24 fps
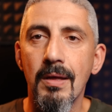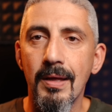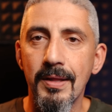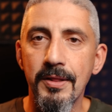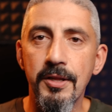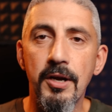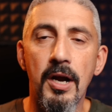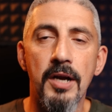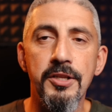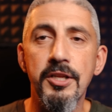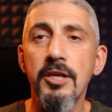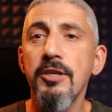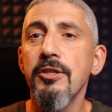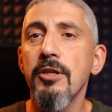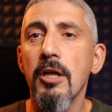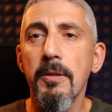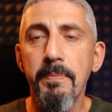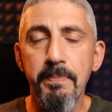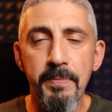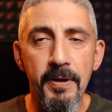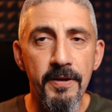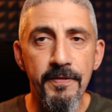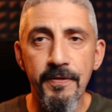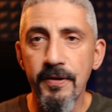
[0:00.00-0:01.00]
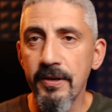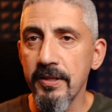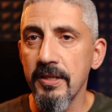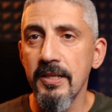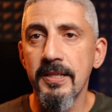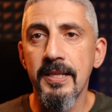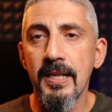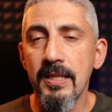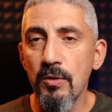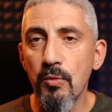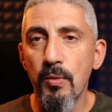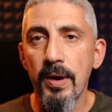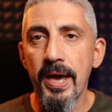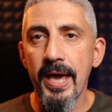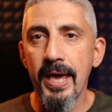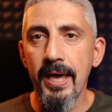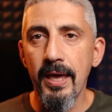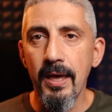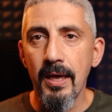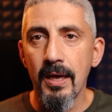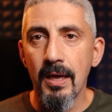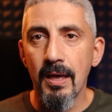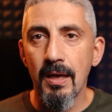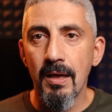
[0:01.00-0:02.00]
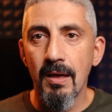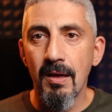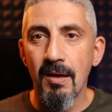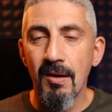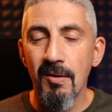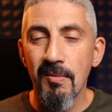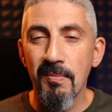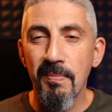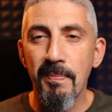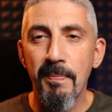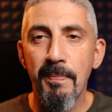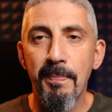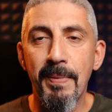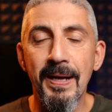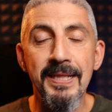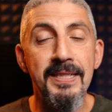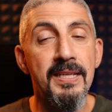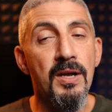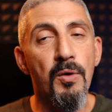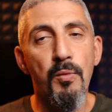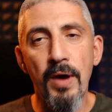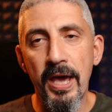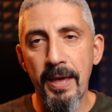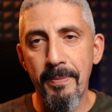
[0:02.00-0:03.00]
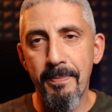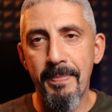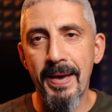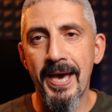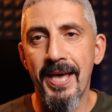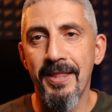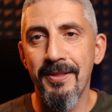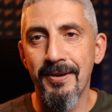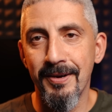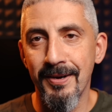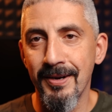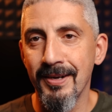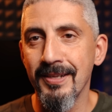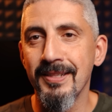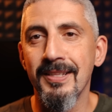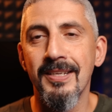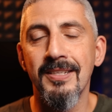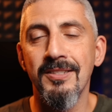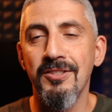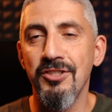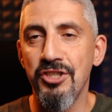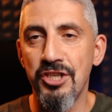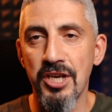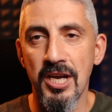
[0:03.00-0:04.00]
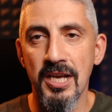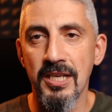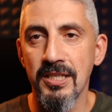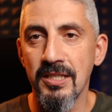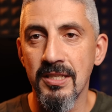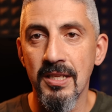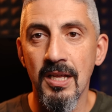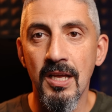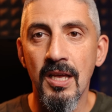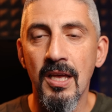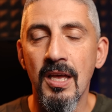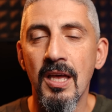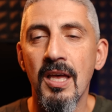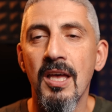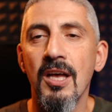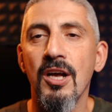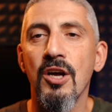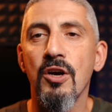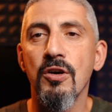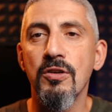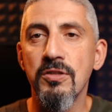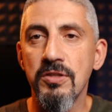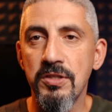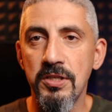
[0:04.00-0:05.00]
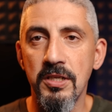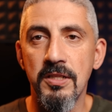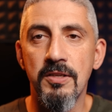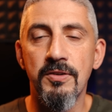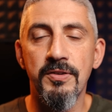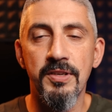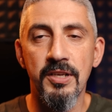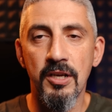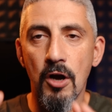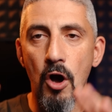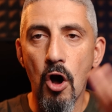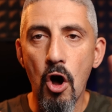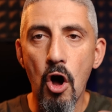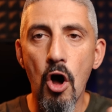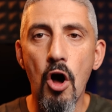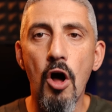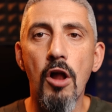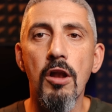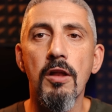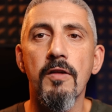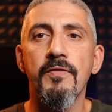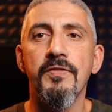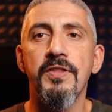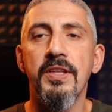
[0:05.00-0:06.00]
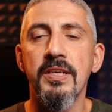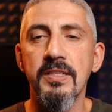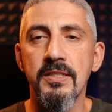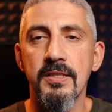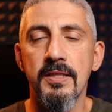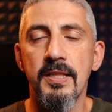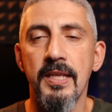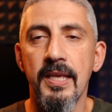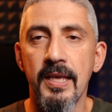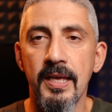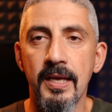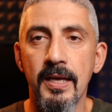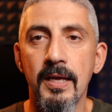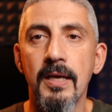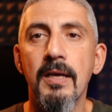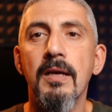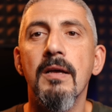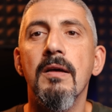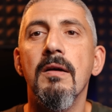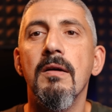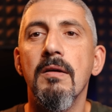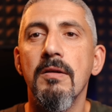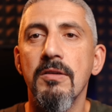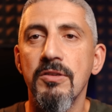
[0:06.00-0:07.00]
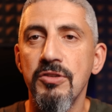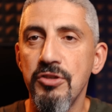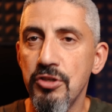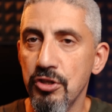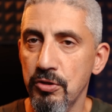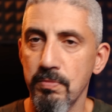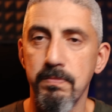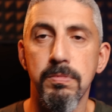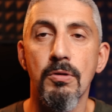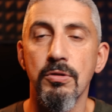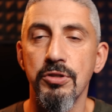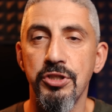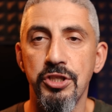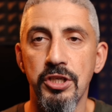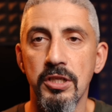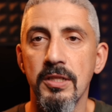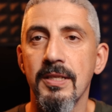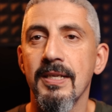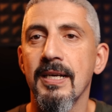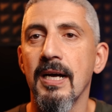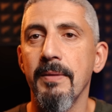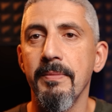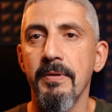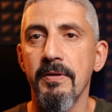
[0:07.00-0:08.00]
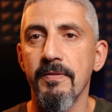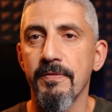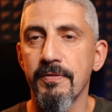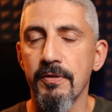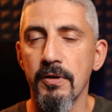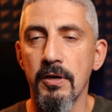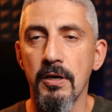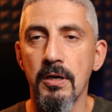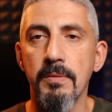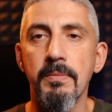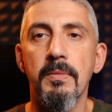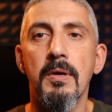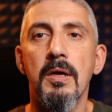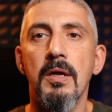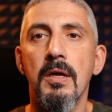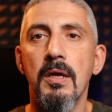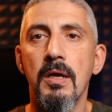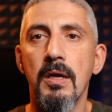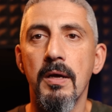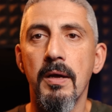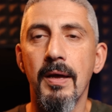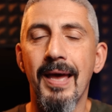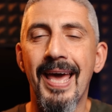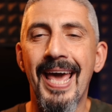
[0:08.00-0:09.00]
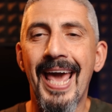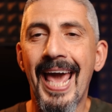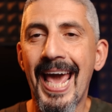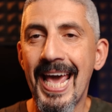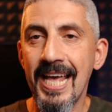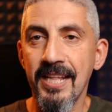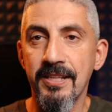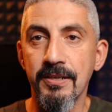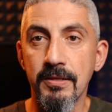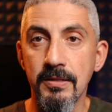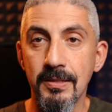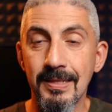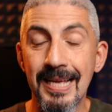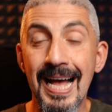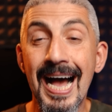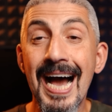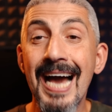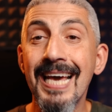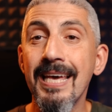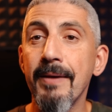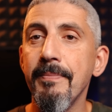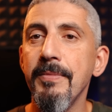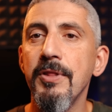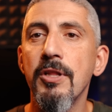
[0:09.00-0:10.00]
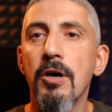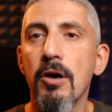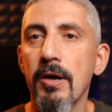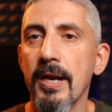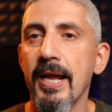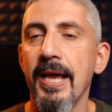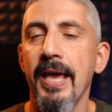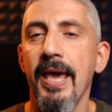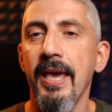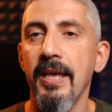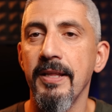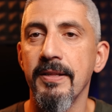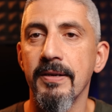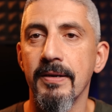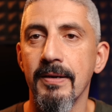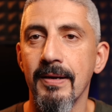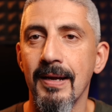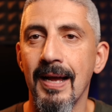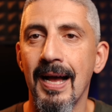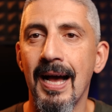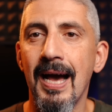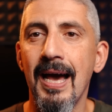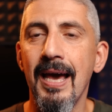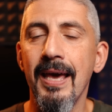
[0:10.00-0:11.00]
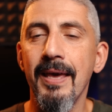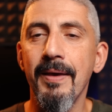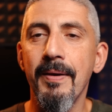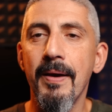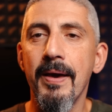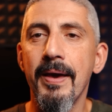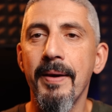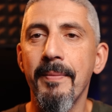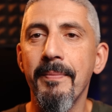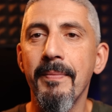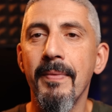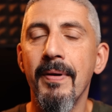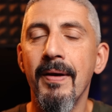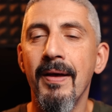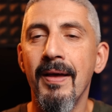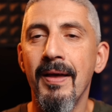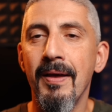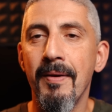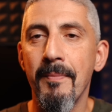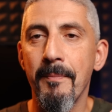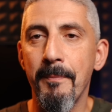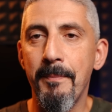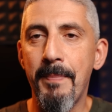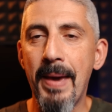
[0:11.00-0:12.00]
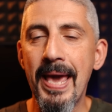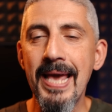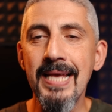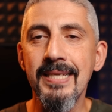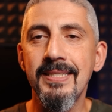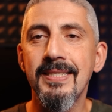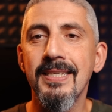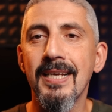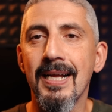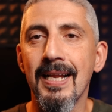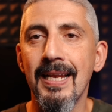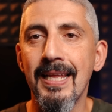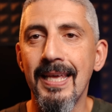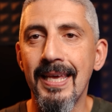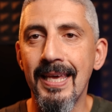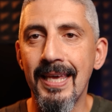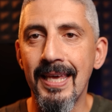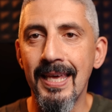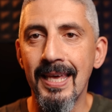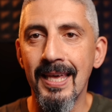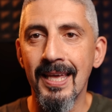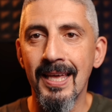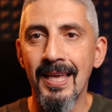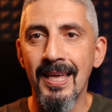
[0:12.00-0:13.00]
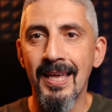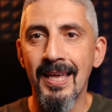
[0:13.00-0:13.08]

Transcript: they're not perfect in any way, but they're way better than just considering all of this thing just bullshit coming from haters. I am not a hater. I am basically